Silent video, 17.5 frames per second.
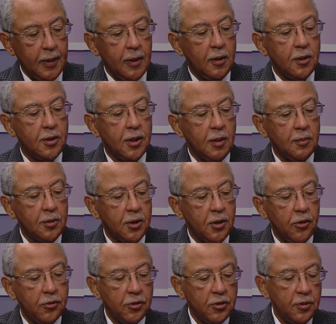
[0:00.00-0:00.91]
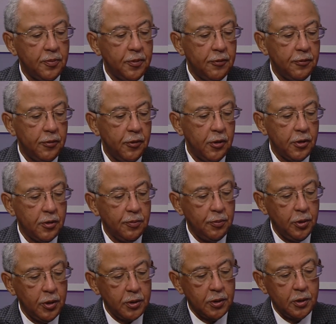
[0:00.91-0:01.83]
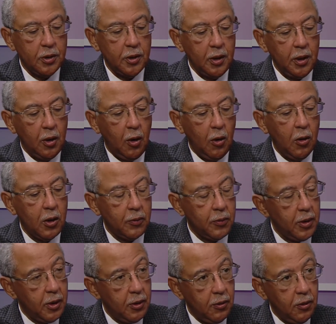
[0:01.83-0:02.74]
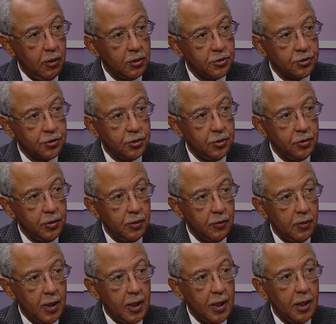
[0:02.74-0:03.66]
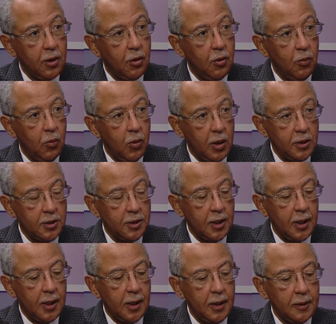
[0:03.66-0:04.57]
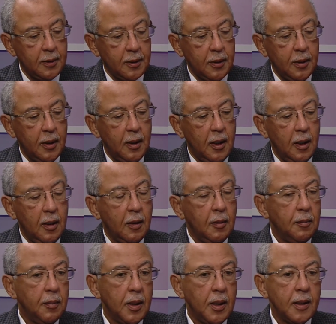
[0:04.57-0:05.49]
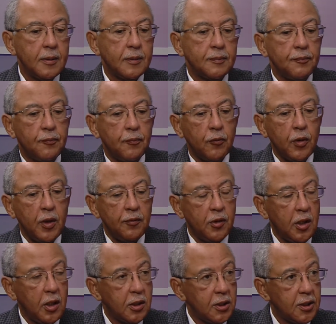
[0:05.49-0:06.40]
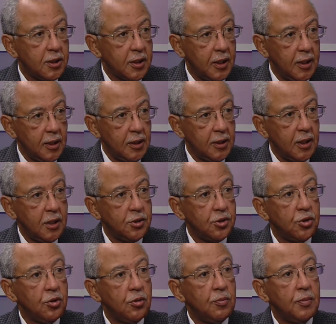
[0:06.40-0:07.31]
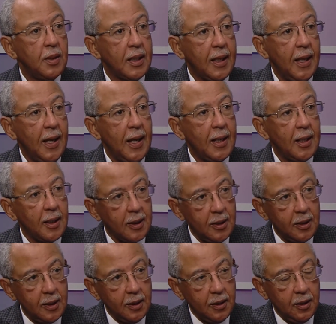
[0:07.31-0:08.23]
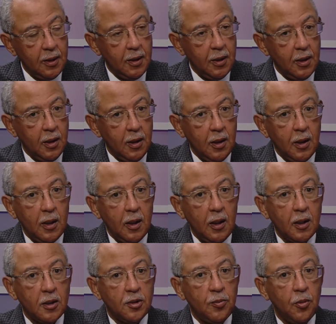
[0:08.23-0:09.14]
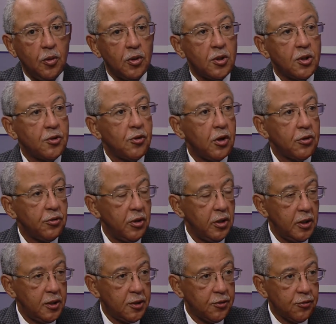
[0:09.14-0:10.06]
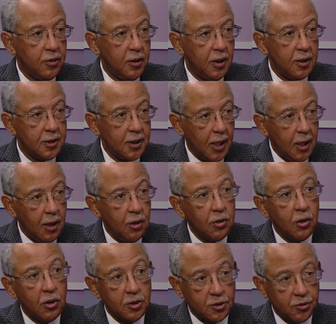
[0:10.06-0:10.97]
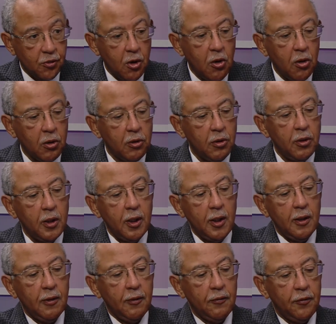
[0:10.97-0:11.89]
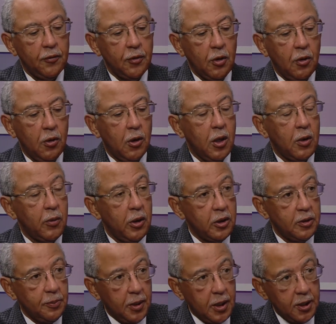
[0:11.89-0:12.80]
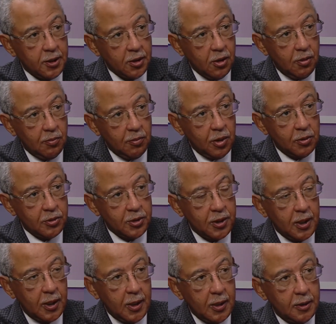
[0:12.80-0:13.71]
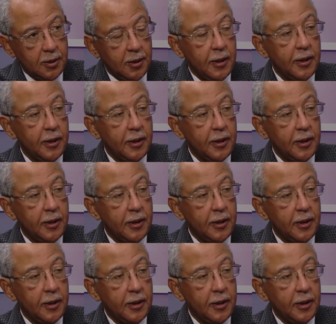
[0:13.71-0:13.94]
Some surgeons prefer to put the hardware or screw and rod on one side, but we've done studies that show mechanically it's more structurally sound or stronger if the hardware is placed on both sides.